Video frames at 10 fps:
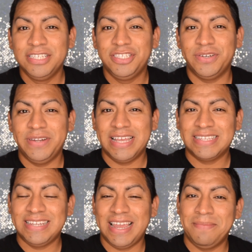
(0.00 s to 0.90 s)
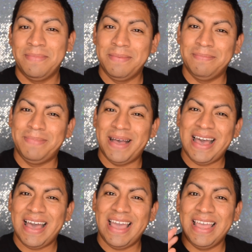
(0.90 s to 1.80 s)
Till next time,
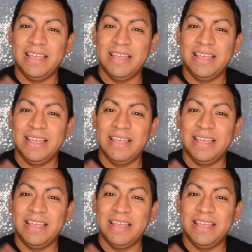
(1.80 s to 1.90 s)
bye.